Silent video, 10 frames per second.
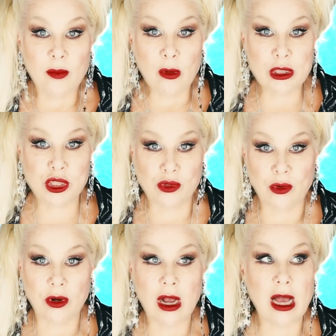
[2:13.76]
a
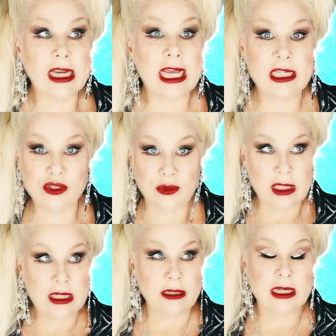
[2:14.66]
bookstore on 8th
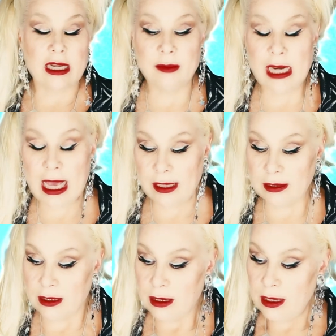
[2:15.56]
Street, downtown in
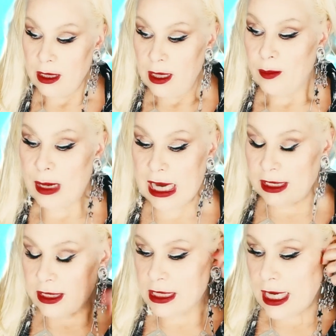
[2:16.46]
Manhattan, back
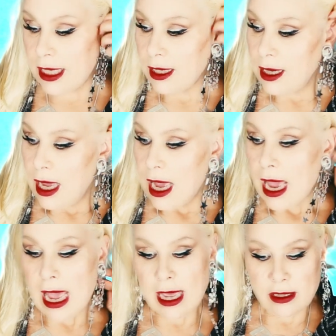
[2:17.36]
in the day.
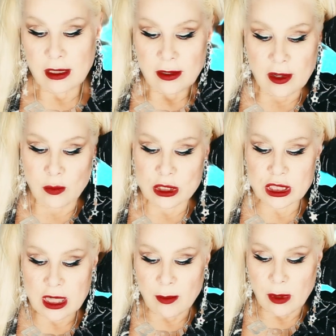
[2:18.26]
And there was
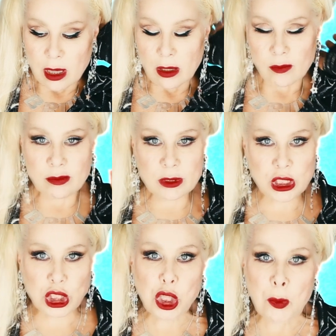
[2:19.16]
some
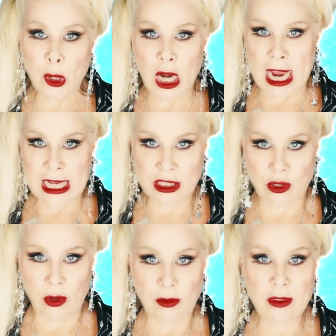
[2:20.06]
super
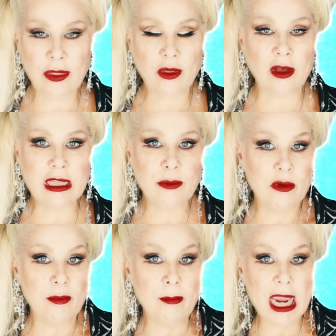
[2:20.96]
asshole that thought they
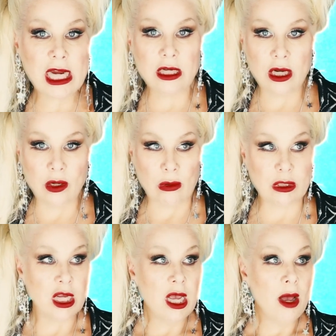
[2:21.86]
would make
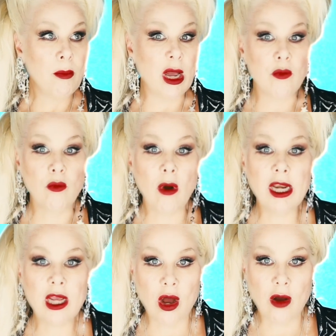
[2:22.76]
news by
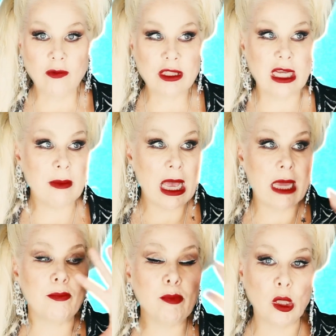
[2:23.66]
running over to him
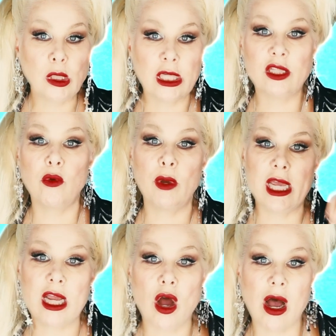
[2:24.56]
and pulling the
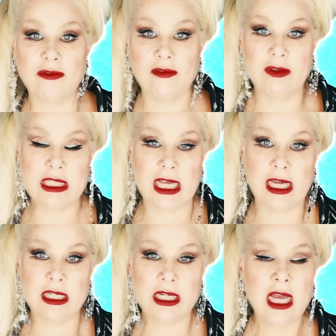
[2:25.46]
wig off of his
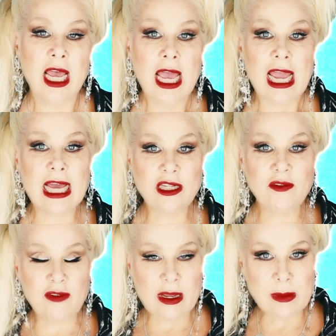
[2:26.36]
head. Andy
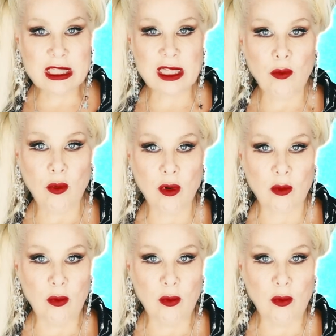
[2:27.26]
famously wore a